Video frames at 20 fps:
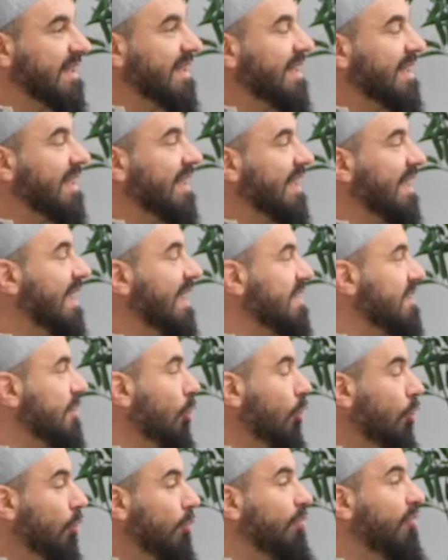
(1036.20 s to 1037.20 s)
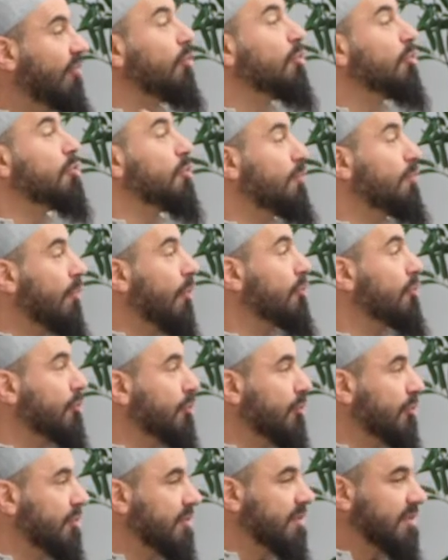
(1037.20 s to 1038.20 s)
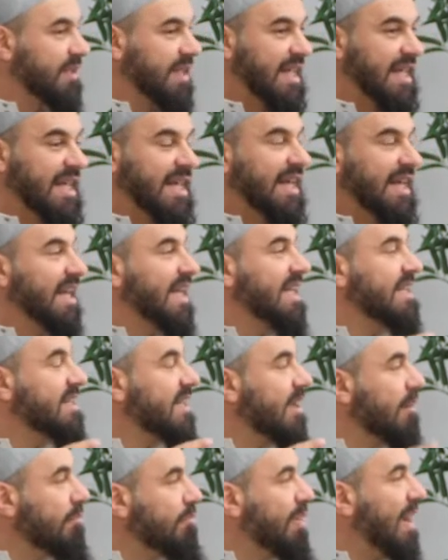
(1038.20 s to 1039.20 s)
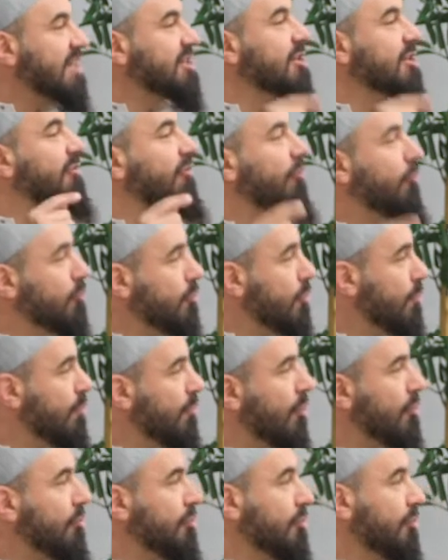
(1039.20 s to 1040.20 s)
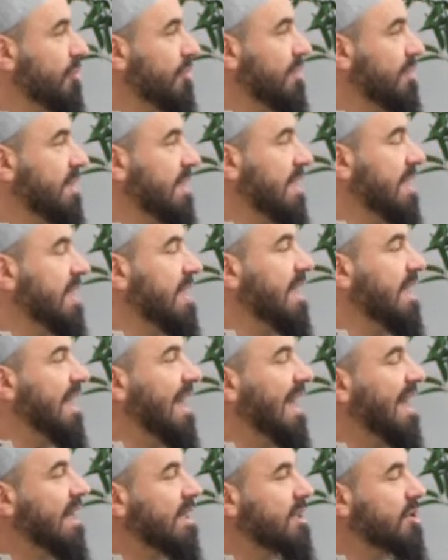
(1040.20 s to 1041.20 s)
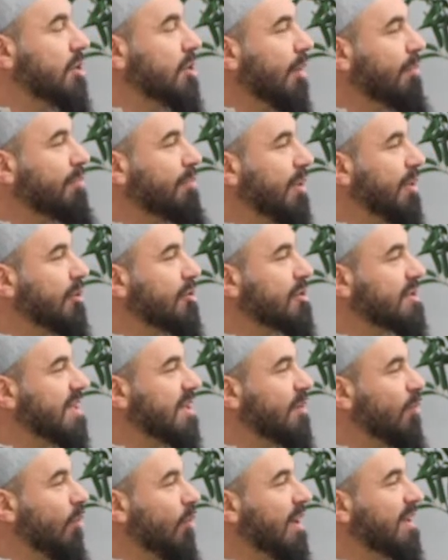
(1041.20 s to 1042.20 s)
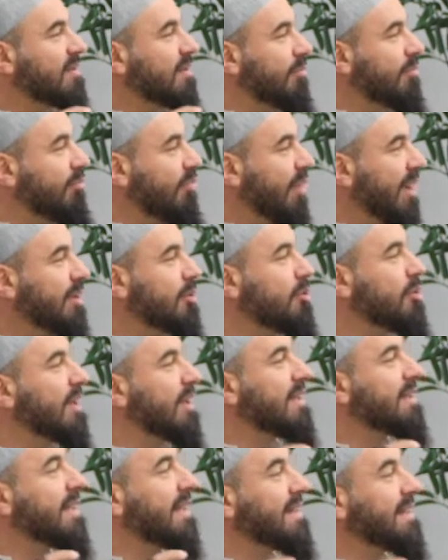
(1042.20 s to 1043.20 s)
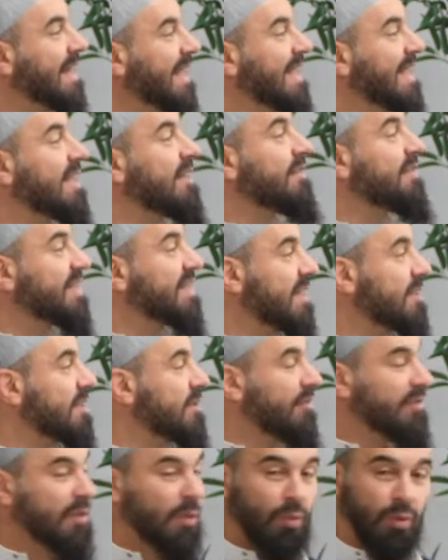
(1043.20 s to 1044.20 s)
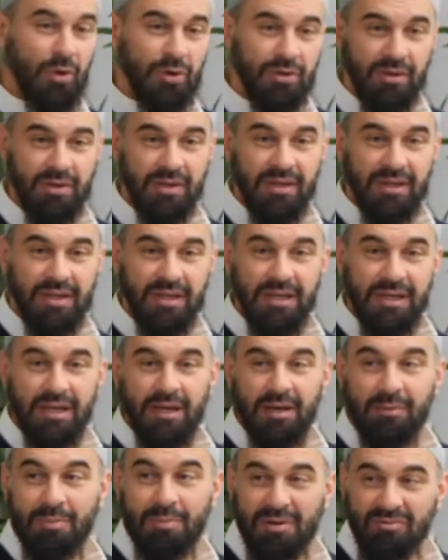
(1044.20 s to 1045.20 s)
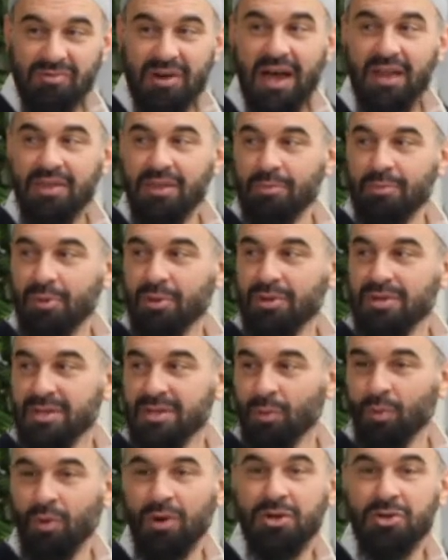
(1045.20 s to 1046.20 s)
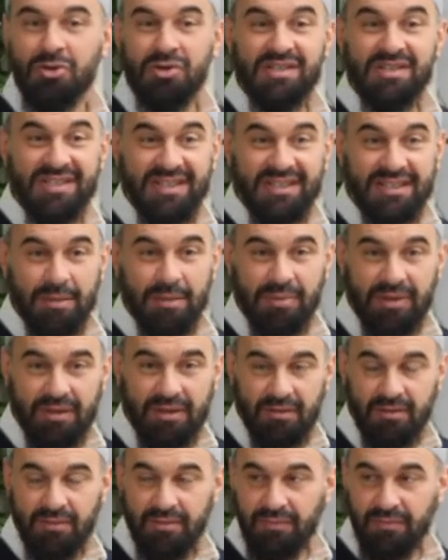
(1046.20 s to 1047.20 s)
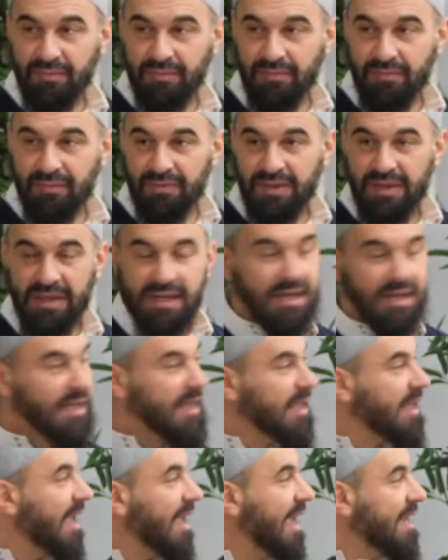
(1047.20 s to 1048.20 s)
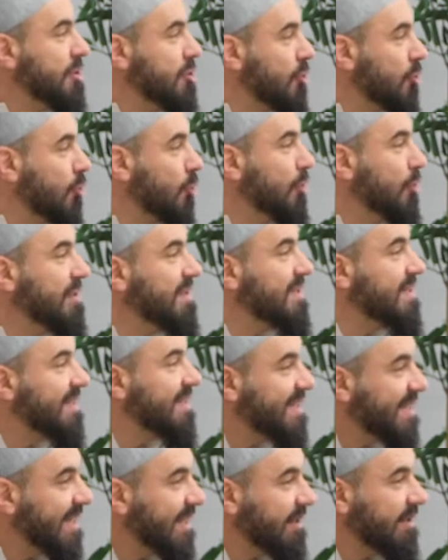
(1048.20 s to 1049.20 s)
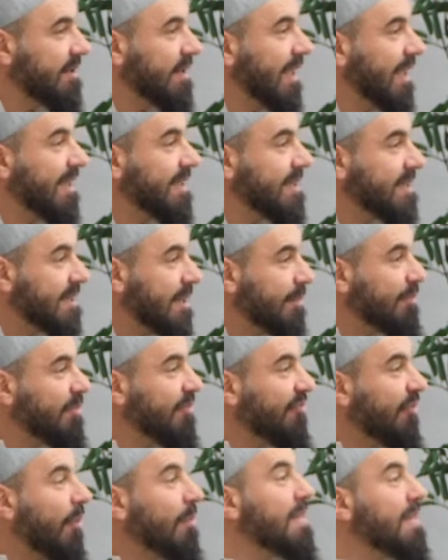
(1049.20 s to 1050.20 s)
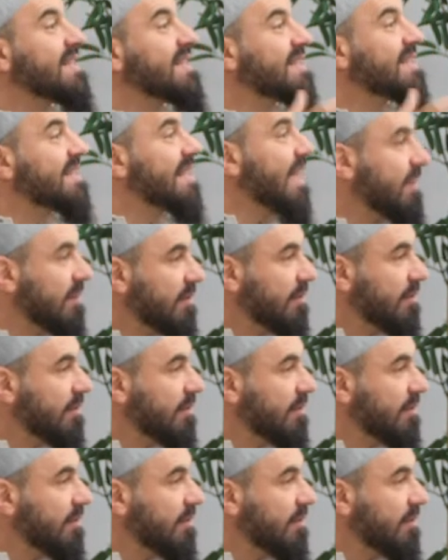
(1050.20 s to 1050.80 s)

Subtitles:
His hub for you broke you. His compassion for you broke you. And it's not because He wanted to break you in the negative sense of the word, but rather because He wanted you to see something. And you couldn't see it except from that state.